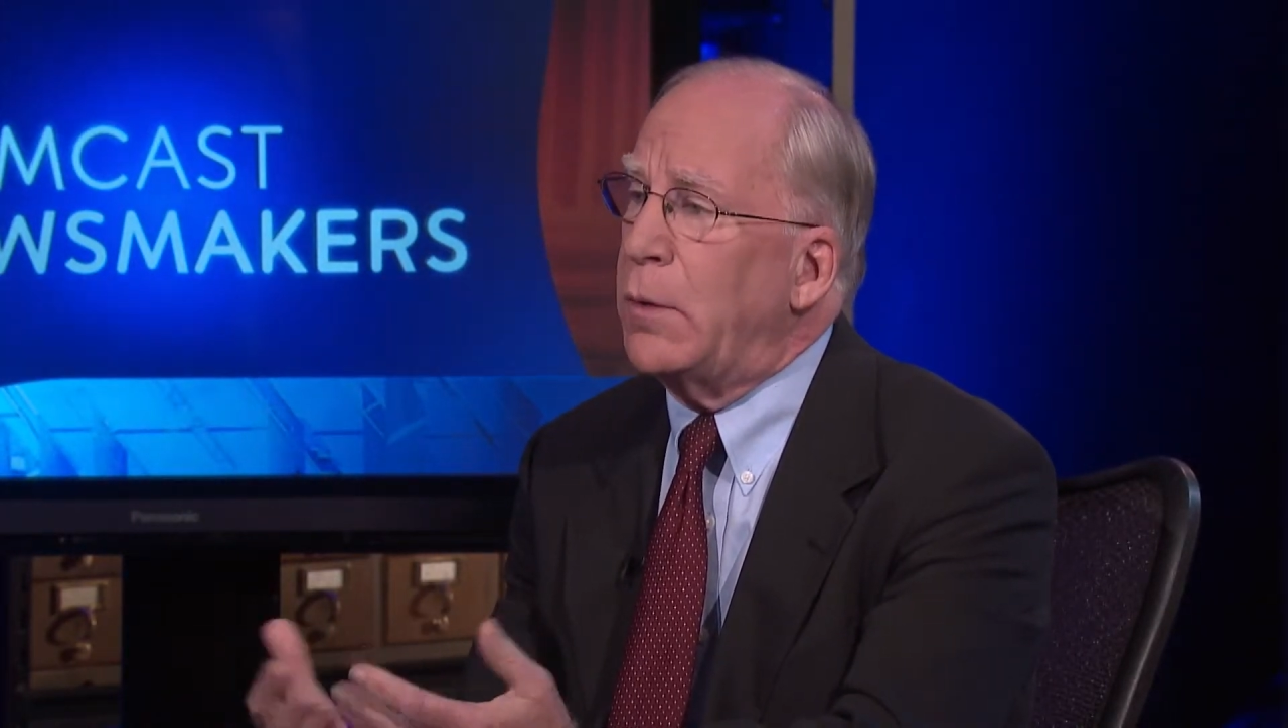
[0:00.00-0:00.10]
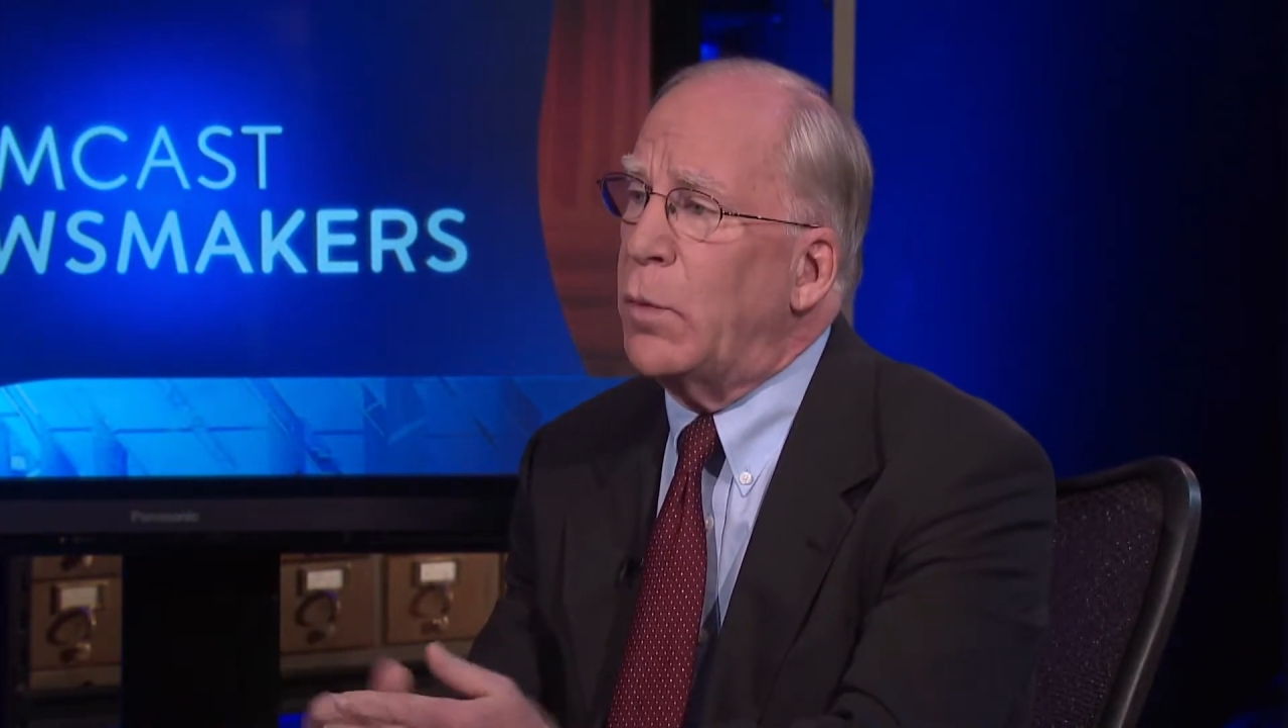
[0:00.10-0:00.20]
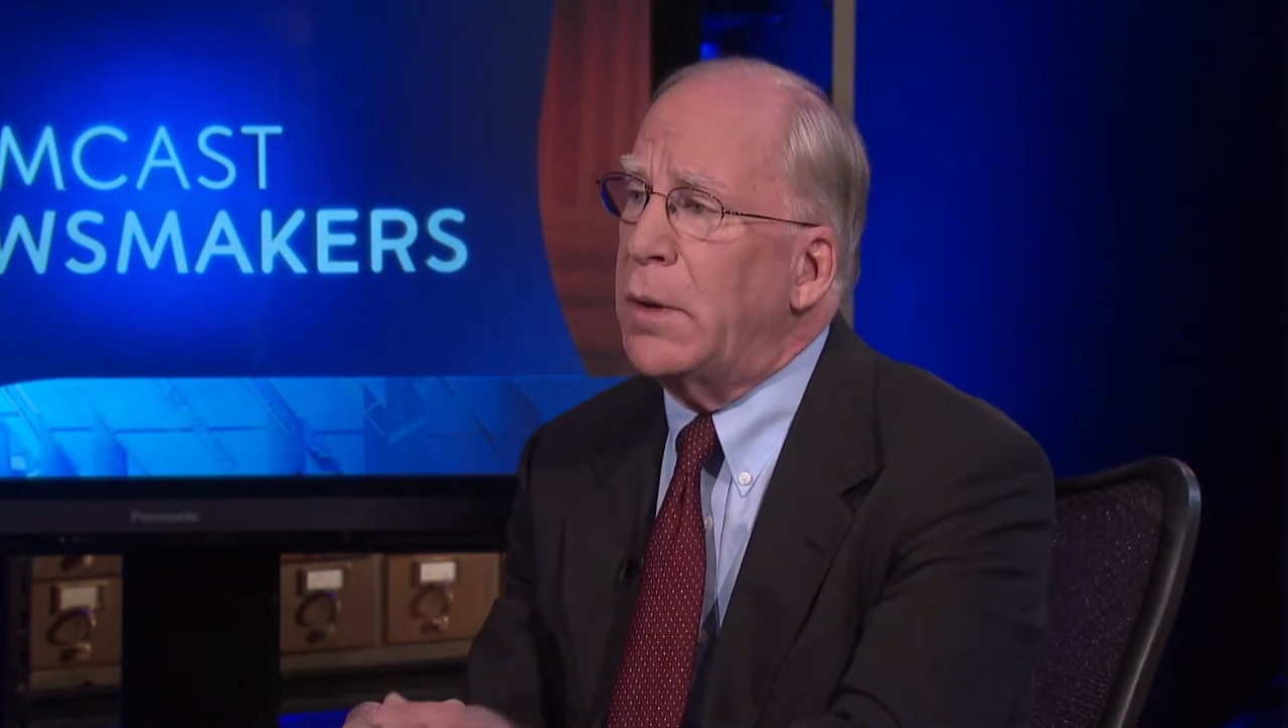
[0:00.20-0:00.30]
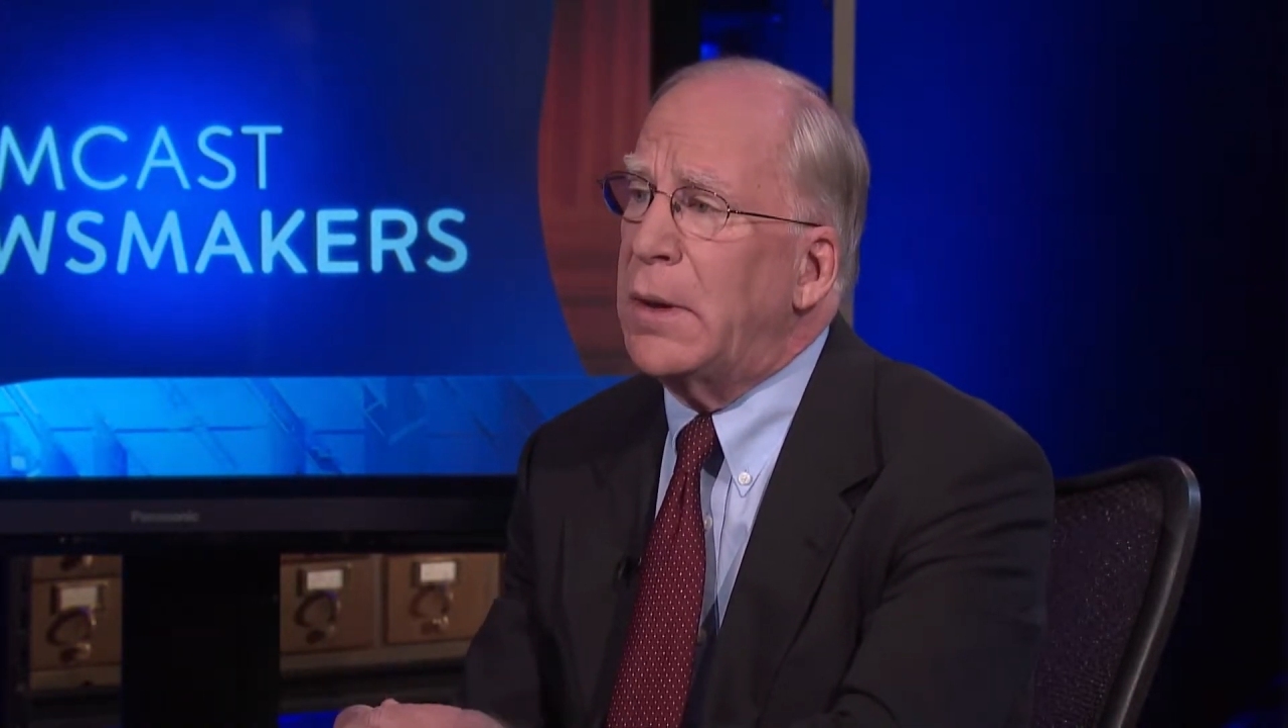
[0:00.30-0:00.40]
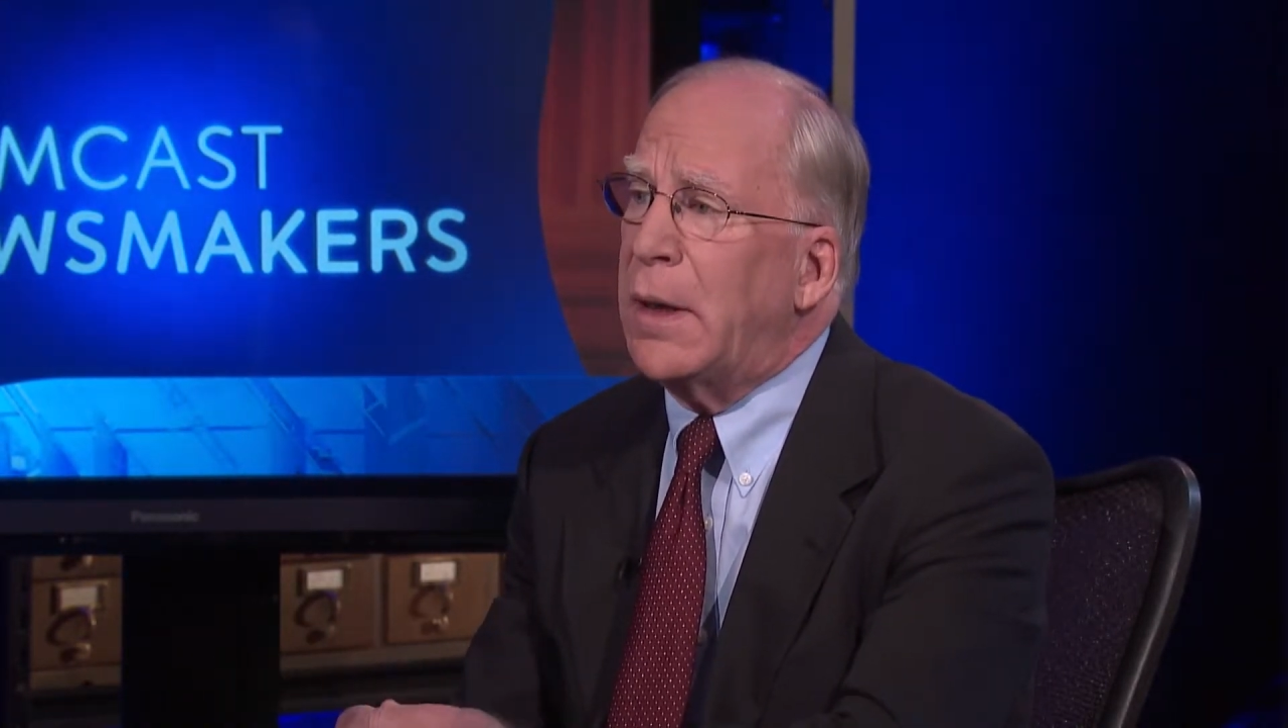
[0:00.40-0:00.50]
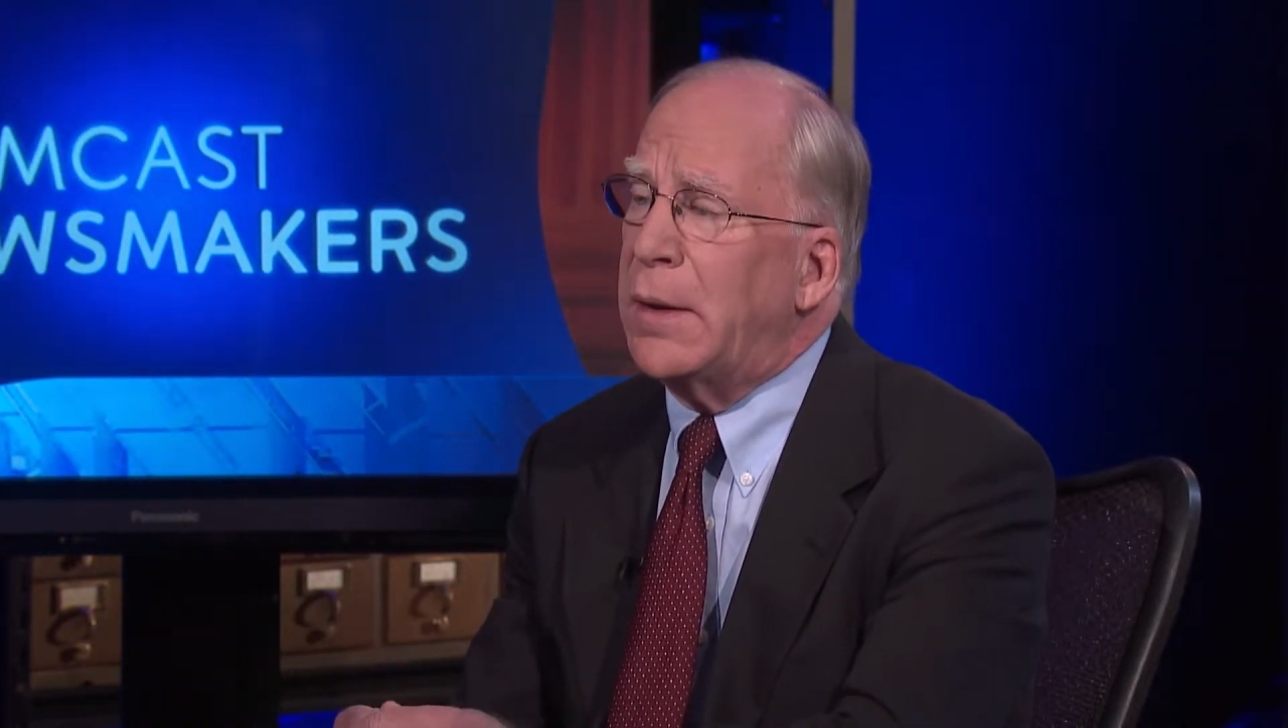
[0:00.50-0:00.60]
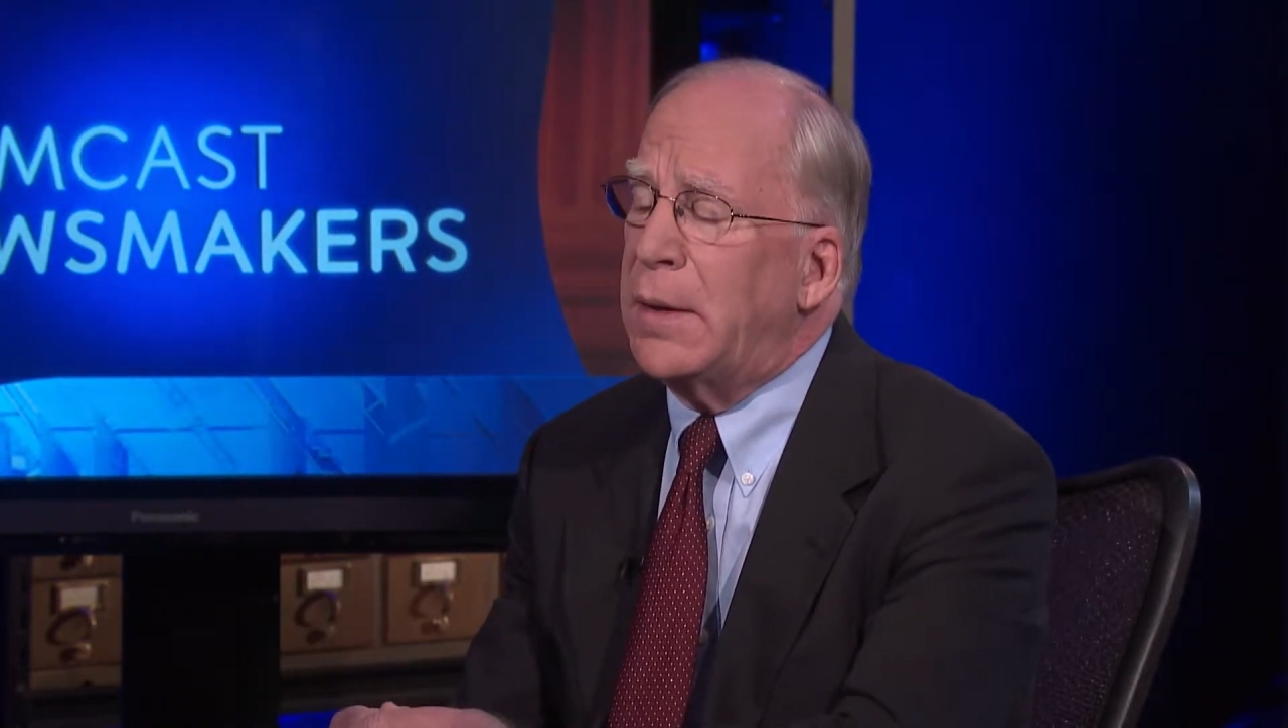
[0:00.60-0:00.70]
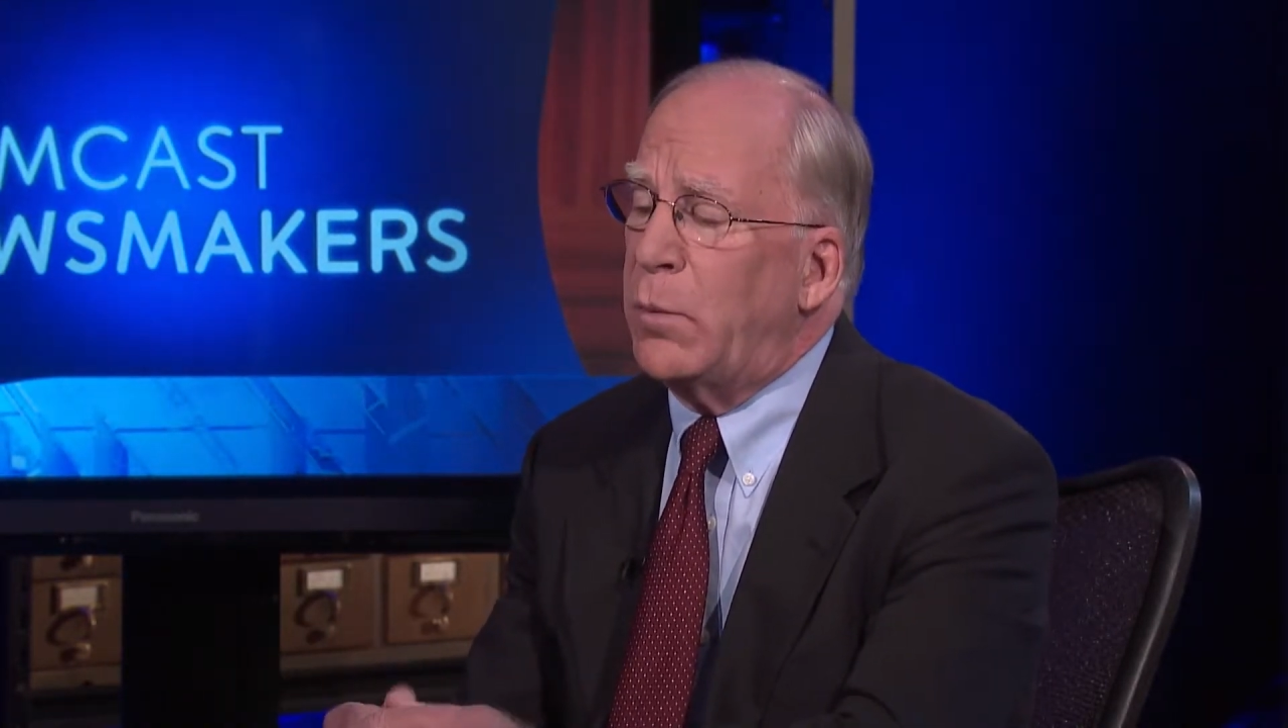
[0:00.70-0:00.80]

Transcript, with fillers: really on it,